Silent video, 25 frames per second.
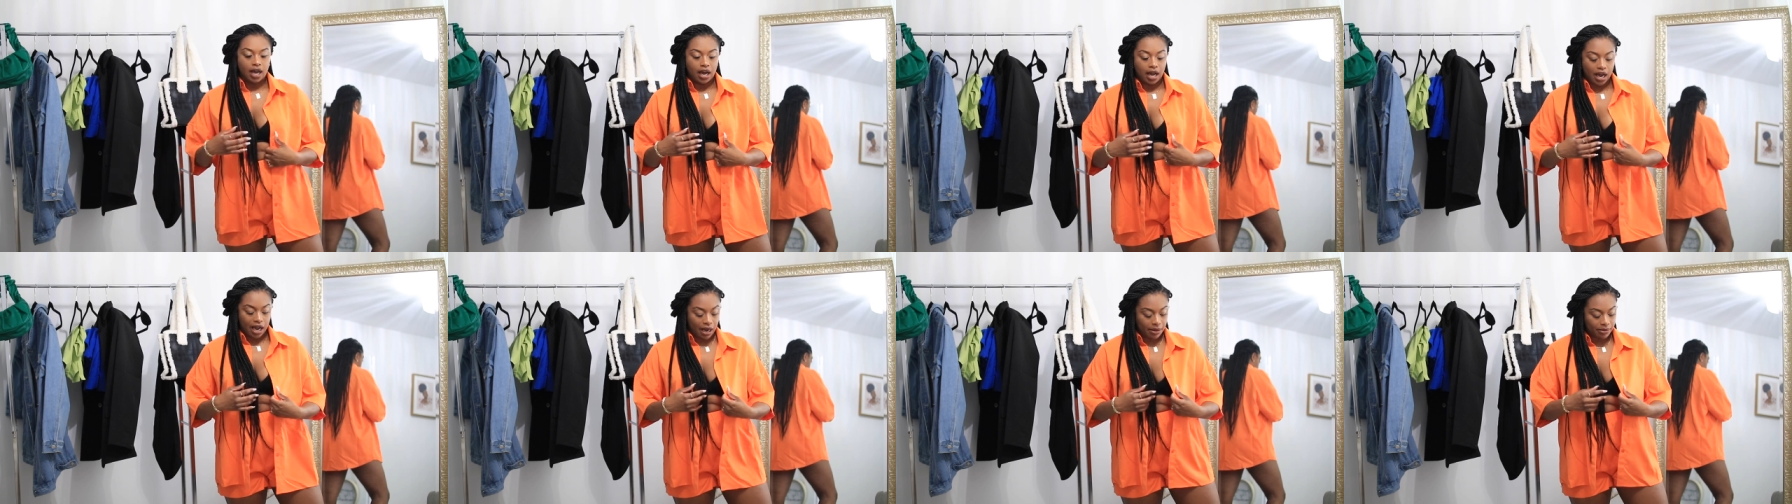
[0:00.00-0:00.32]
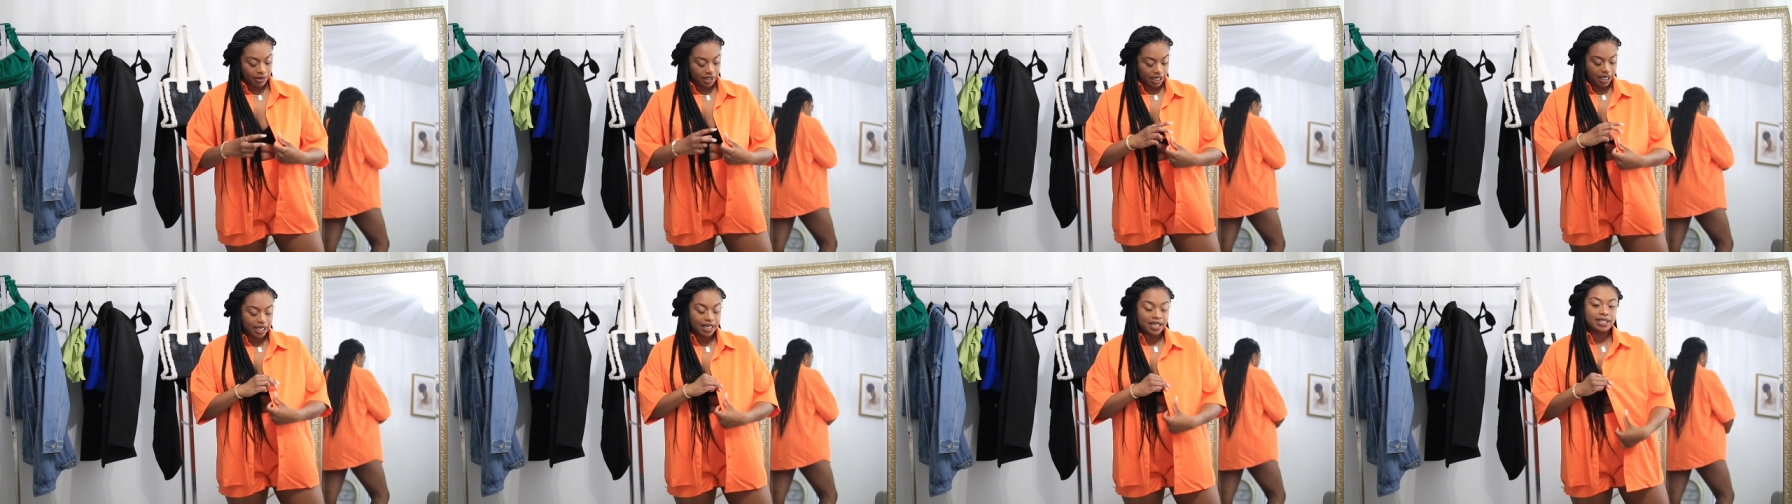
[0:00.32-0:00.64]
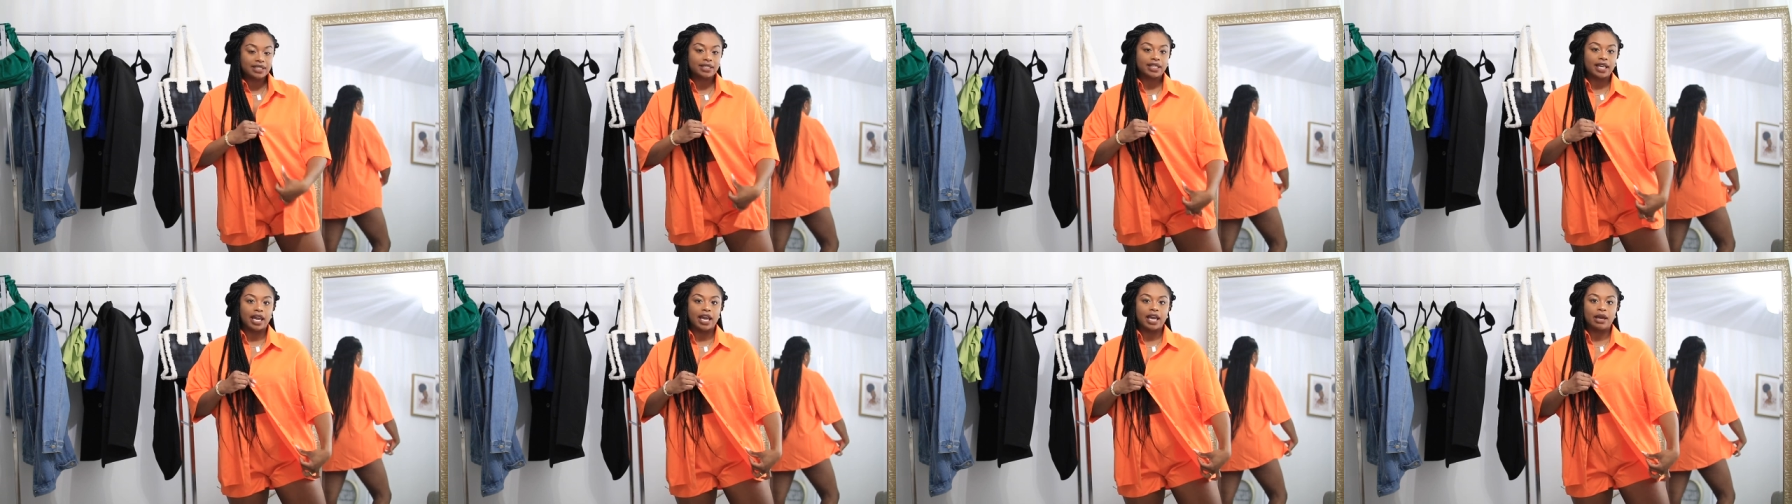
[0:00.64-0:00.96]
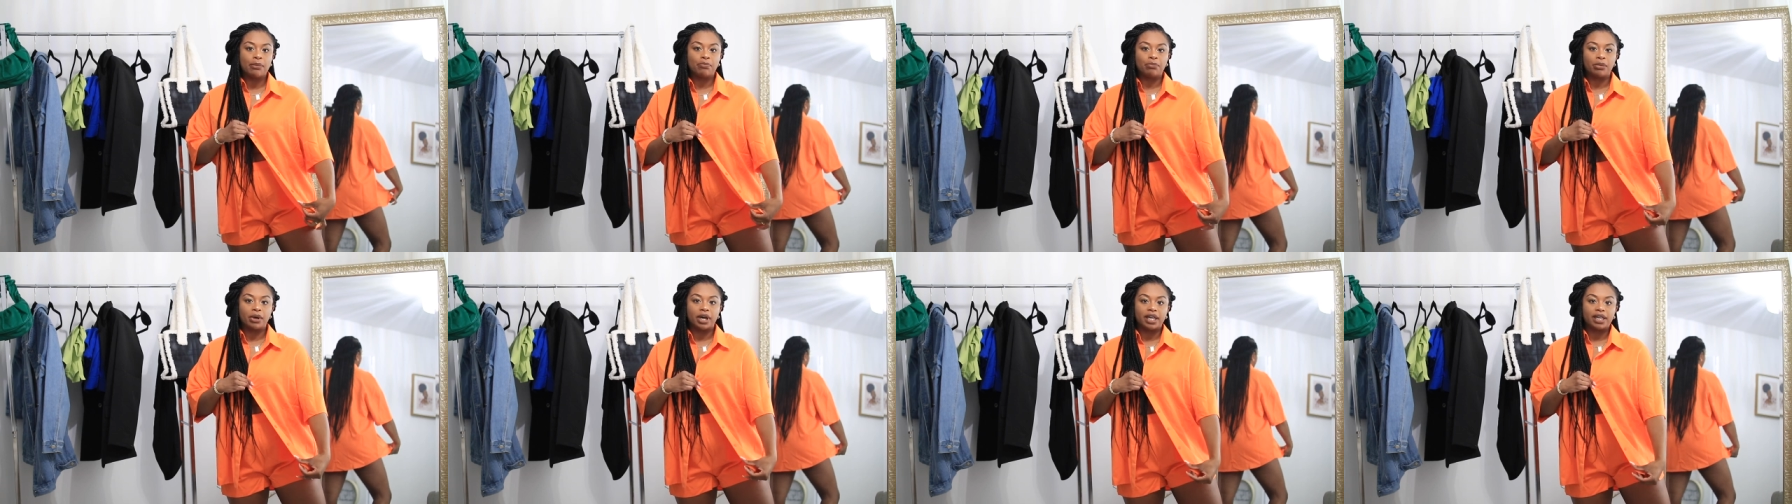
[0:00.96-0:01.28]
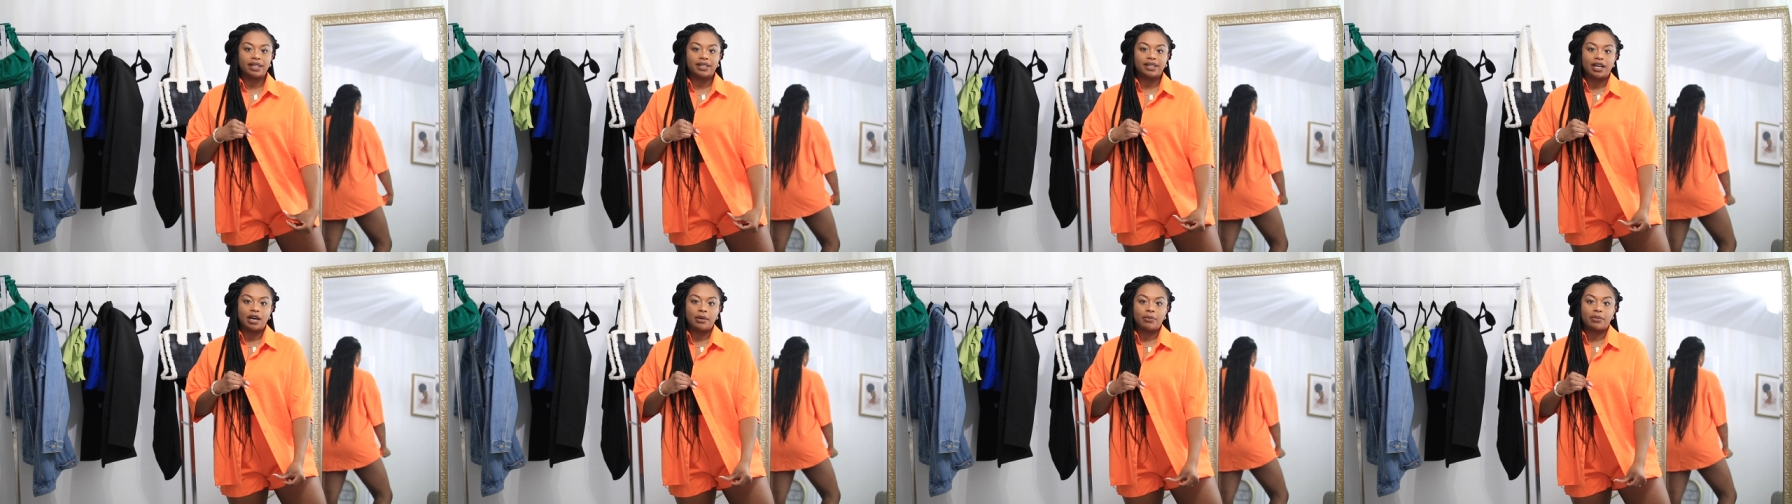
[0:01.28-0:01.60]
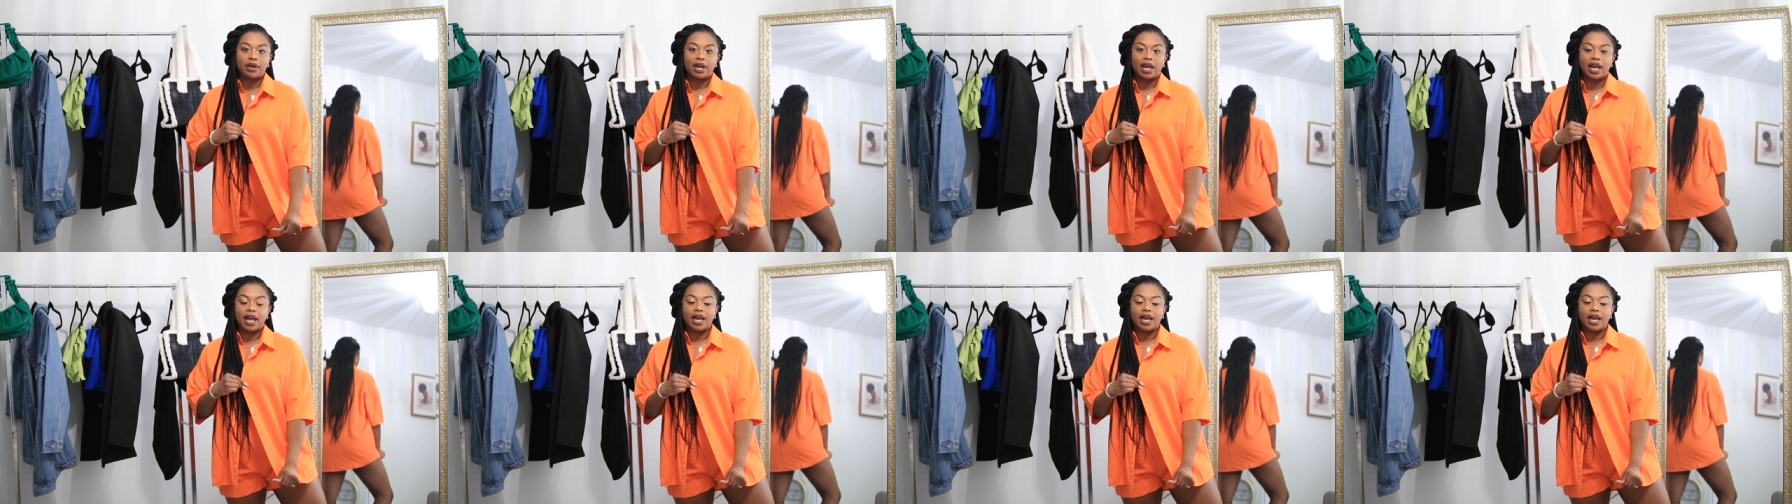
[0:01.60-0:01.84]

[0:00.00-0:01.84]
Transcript: Um, it is a button up